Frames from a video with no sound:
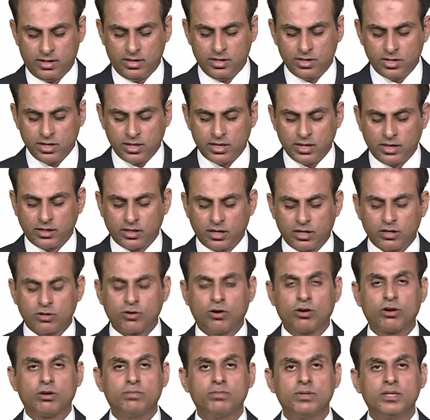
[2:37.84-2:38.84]
Integrated
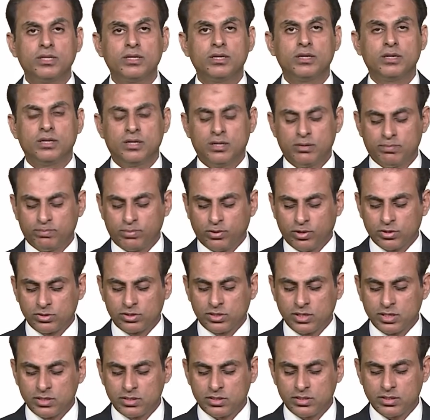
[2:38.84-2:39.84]
economy
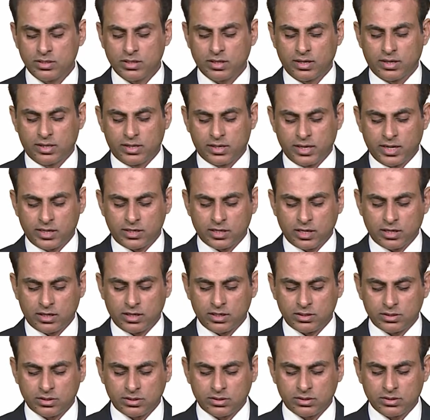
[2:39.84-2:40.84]
poses greater
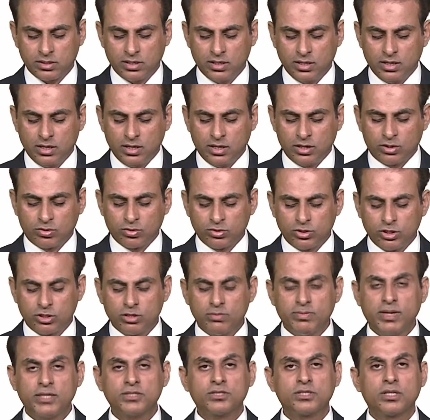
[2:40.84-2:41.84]
risks to the
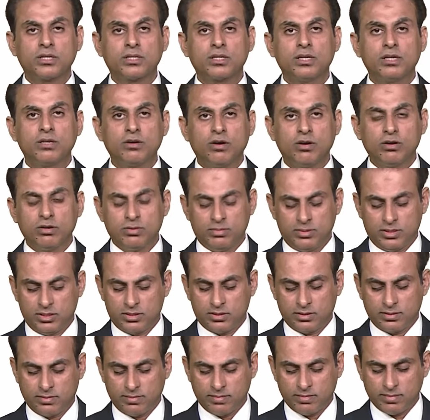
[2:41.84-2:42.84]
domestic
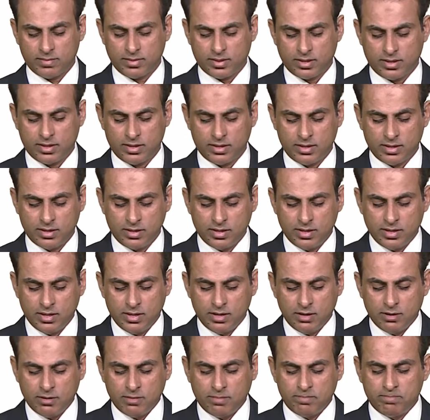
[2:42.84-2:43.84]
economies.
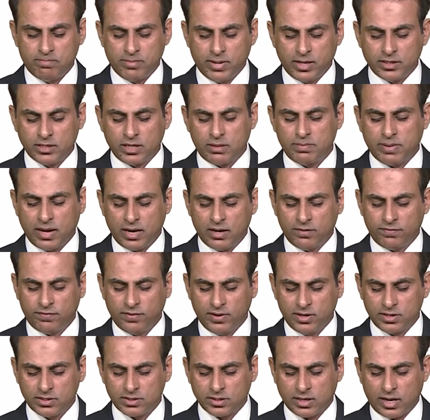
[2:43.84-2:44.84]
Major
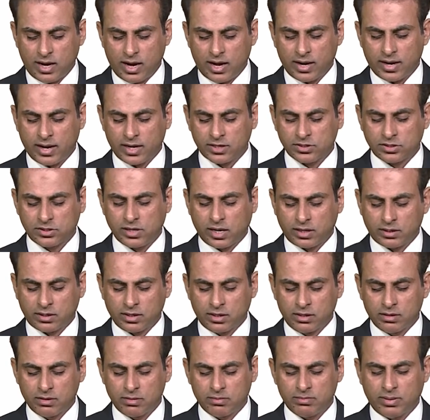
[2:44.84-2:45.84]
benefits are
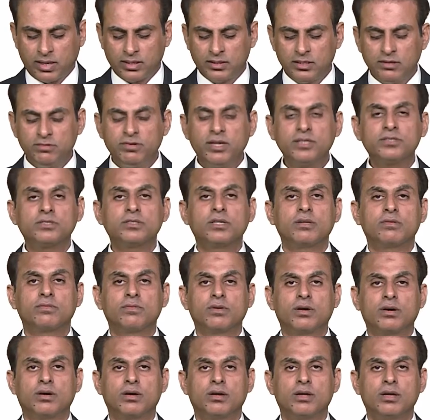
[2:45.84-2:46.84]
extracted by the Western
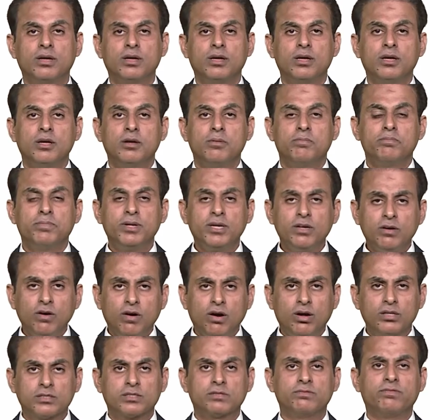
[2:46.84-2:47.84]
world
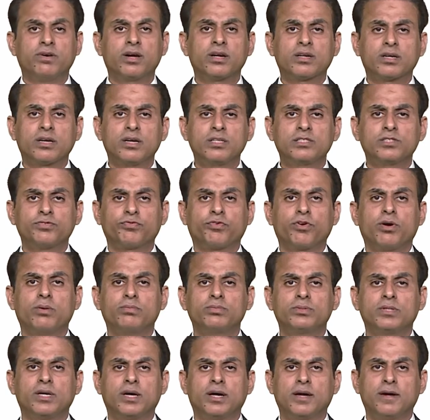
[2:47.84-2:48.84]
because workers
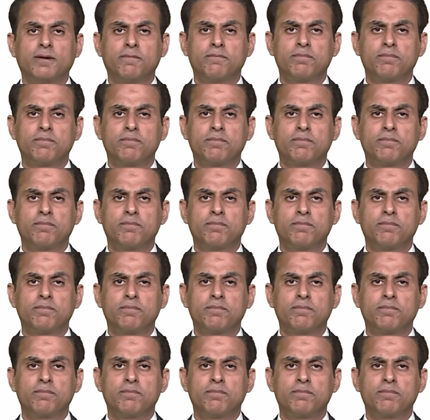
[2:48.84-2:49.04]
from the